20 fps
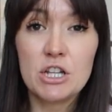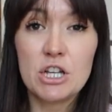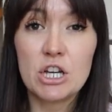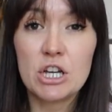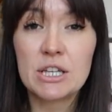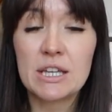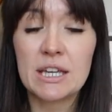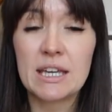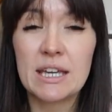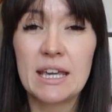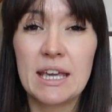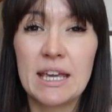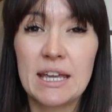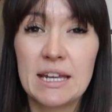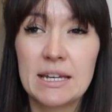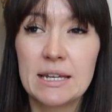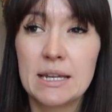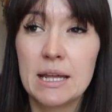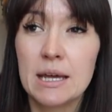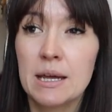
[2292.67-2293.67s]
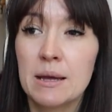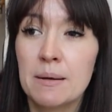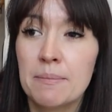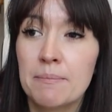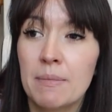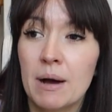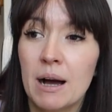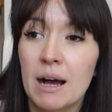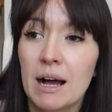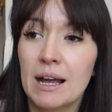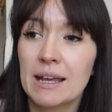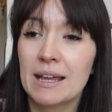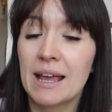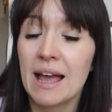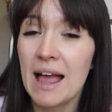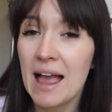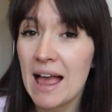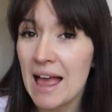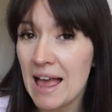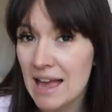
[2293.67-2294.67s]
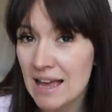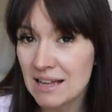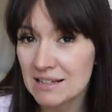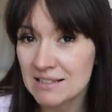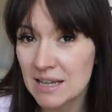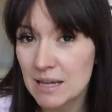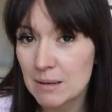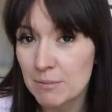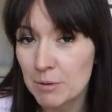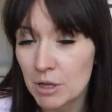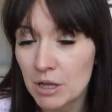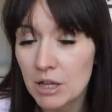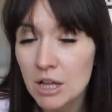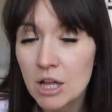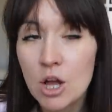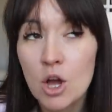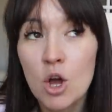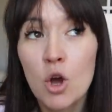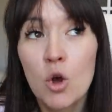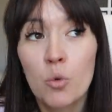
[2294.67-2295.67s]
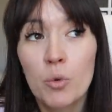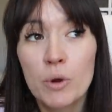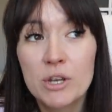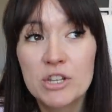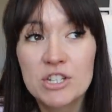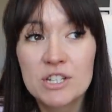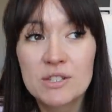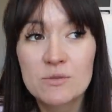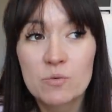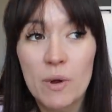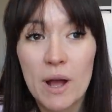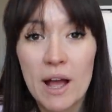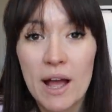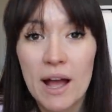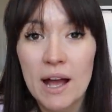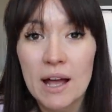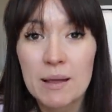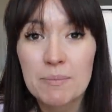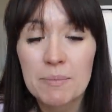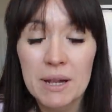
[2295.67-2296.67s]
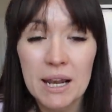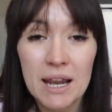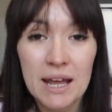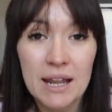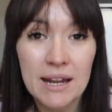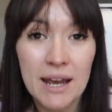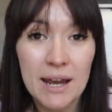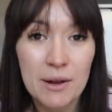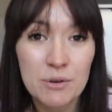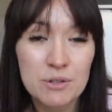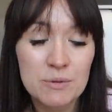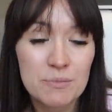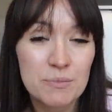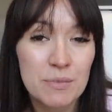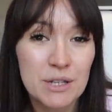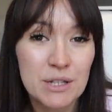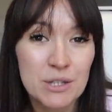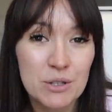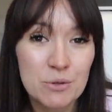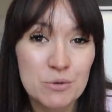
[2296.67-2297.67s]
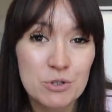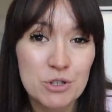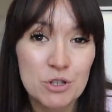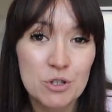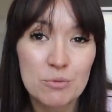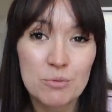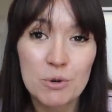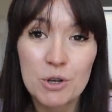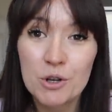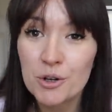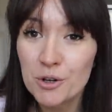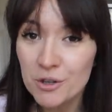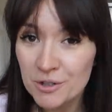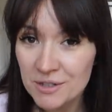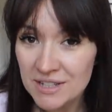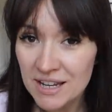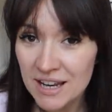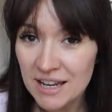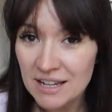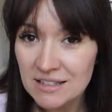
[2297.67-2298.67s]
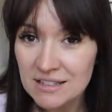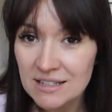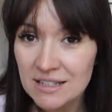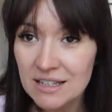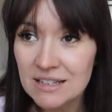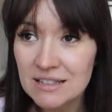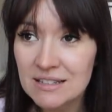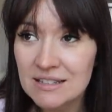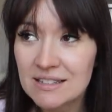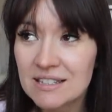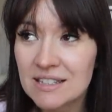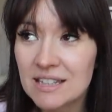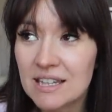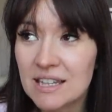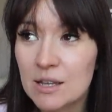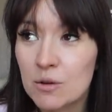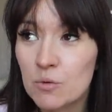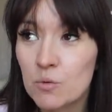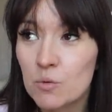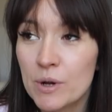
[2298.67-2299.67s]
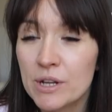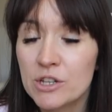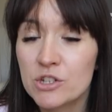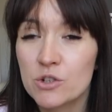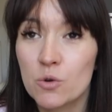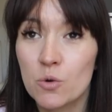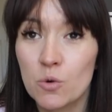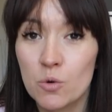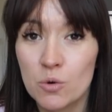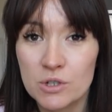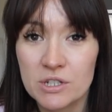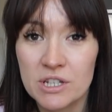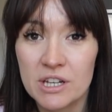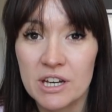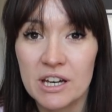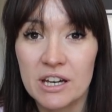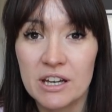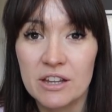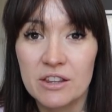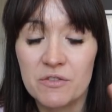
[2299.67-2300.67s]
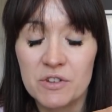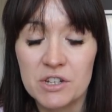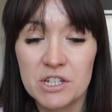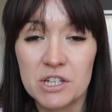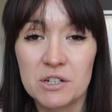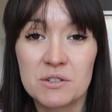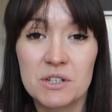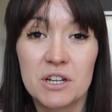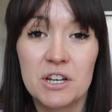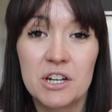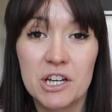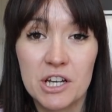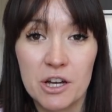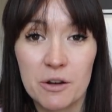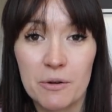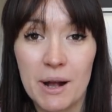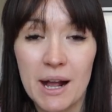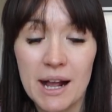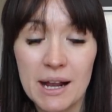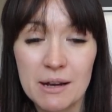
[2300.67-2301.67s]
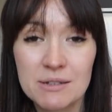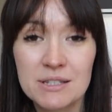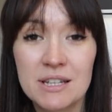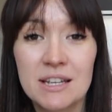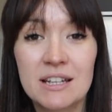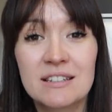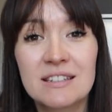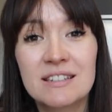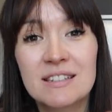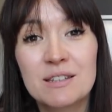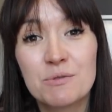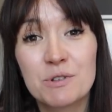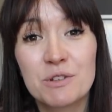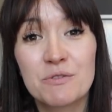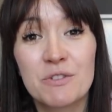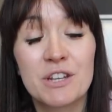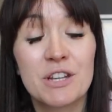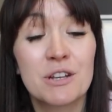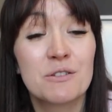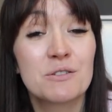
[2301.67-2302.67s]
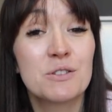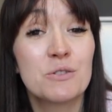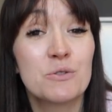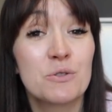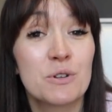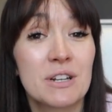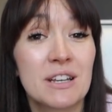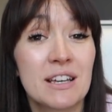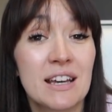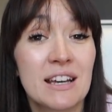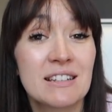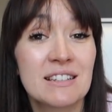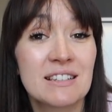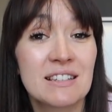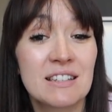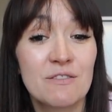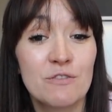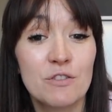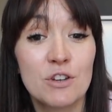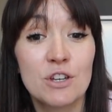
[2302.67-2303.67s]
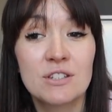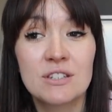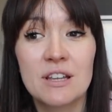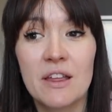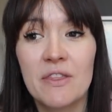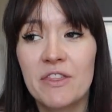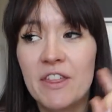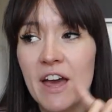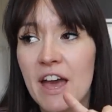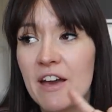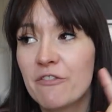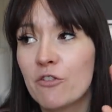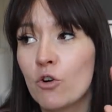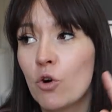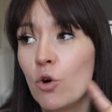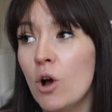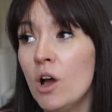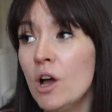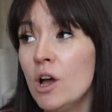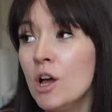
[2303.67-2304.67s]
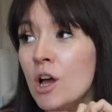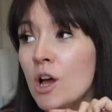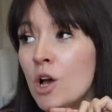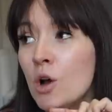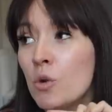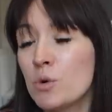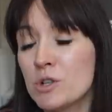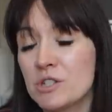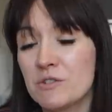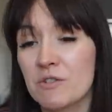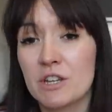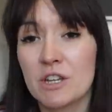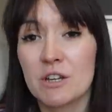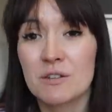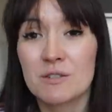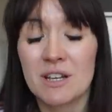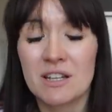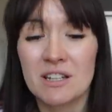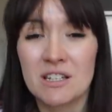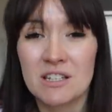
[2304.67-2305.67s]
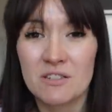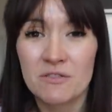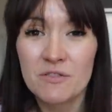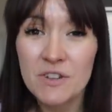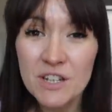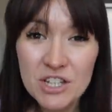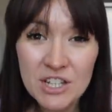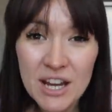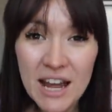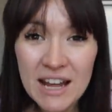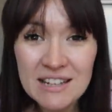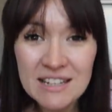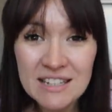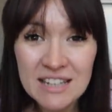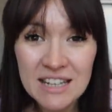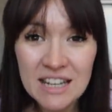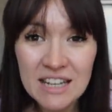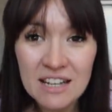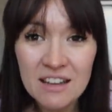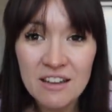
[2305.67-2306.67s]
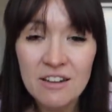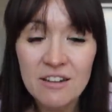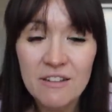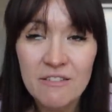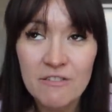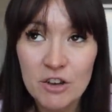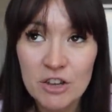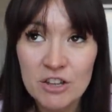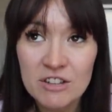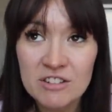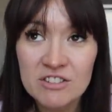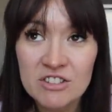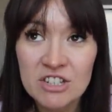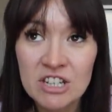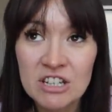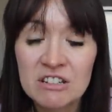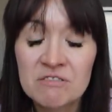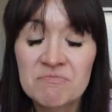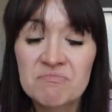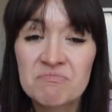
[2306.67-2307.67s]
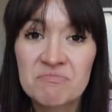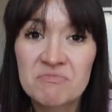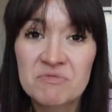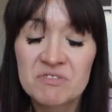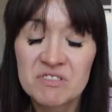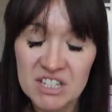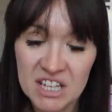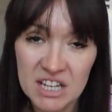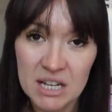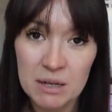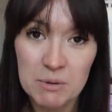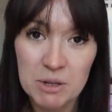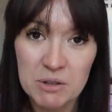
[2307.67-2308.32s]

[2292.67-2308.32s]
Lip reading: look in my Airtable, which is where I plan out my YouTube content, and see which order the videos are going to go out in, to see which videos you're going to get to see first, and therefore which videos I need to finish editing first to get